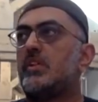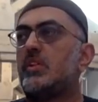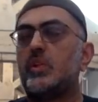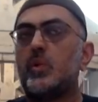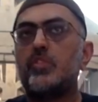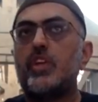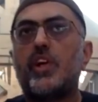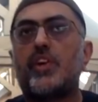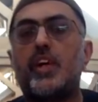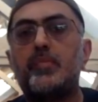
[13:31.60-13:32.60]
You don't say
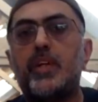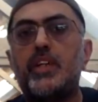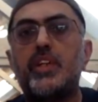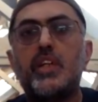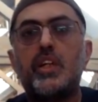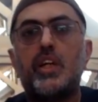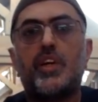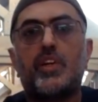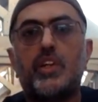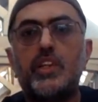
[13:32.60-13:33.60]
Ar-Rahman,
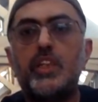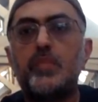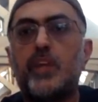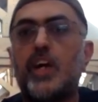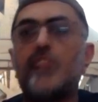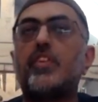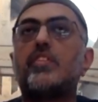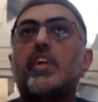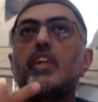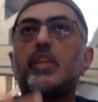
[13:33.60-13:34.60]
Ar-Rahim after
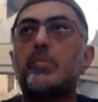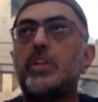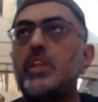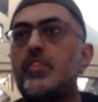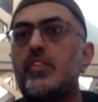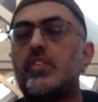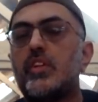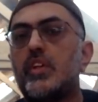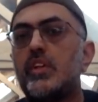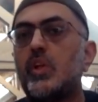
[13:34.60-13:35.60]
telling the believers.
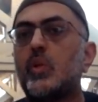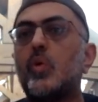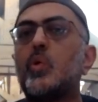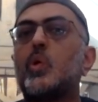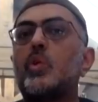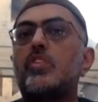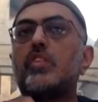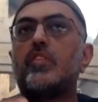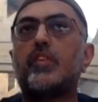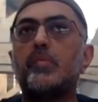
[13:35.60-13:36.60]
You don't call
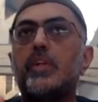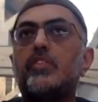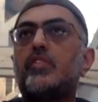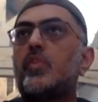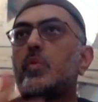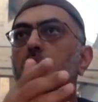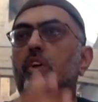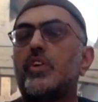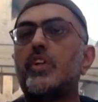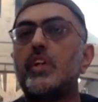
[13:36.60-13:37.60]
yourself the merciful one
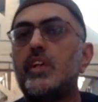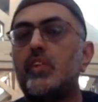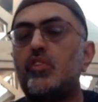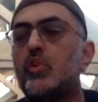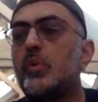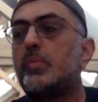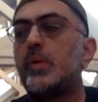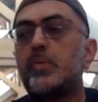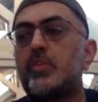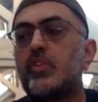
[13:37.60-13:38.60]
on enjoining
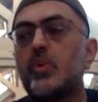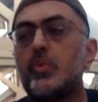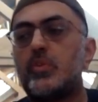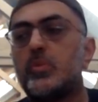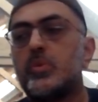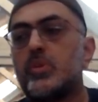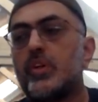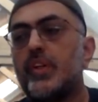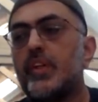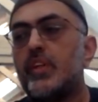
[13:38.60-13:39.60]
people to go to war.
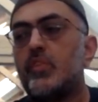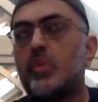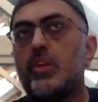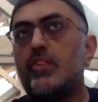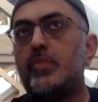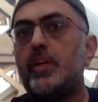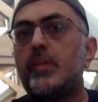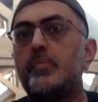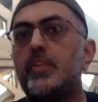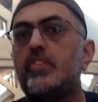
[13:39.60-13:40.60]
So Allah subhanahu wa
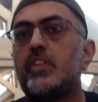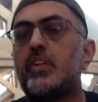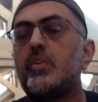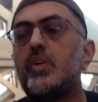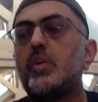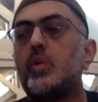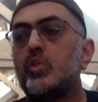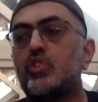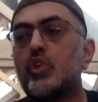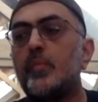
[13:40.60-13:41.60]
ta'ala missed out
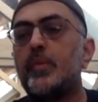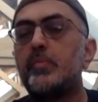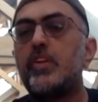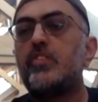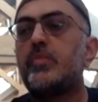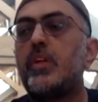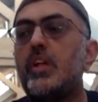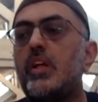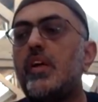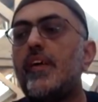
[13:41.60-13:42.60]
or dropped the
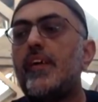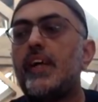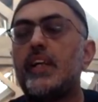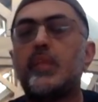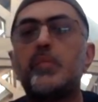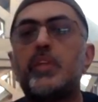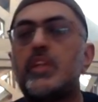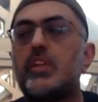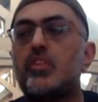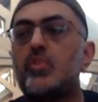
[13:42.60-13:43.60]
Bismillah at the
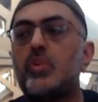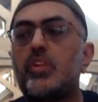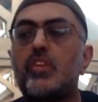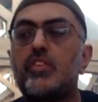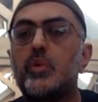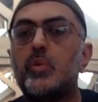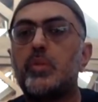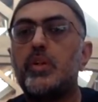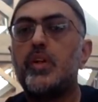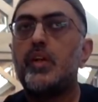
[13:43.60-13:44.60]
beginning of Surah
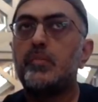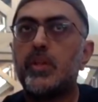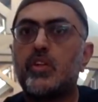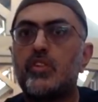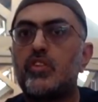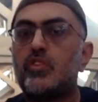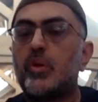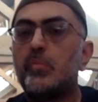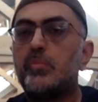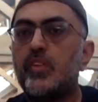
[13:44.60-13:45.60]
At-Tawbah because it's
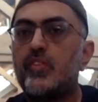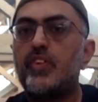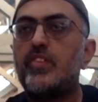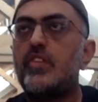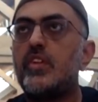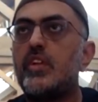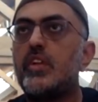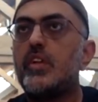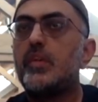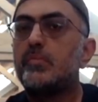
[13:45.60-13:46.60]
not befitting
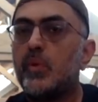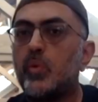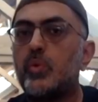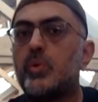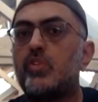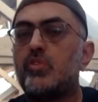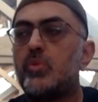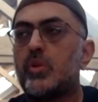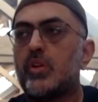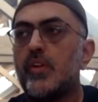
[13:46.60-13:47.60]
Mawdu'
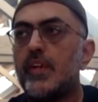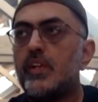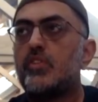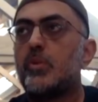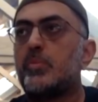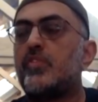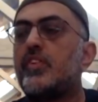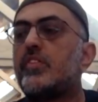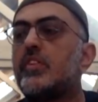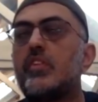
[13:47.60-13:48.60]
Surah. It's not
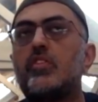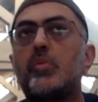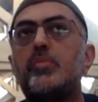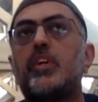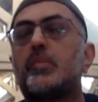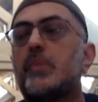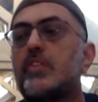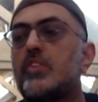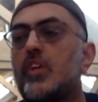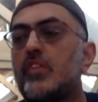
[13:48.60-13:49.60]
befitting the subject
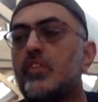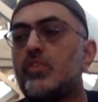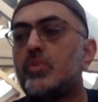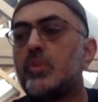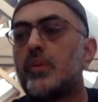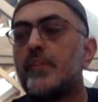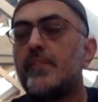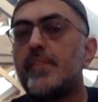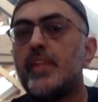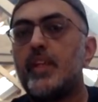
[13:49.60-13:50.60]
matter of the Surah.
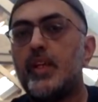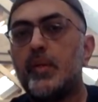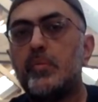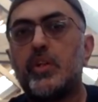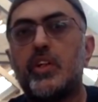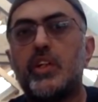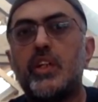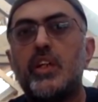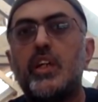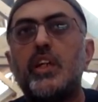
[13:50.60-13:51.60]
But
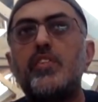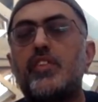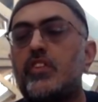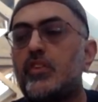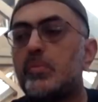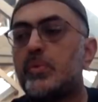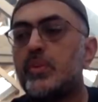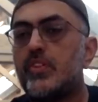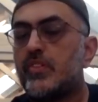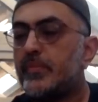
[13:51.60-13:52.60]
an interesting
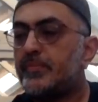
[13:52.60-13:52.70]
point.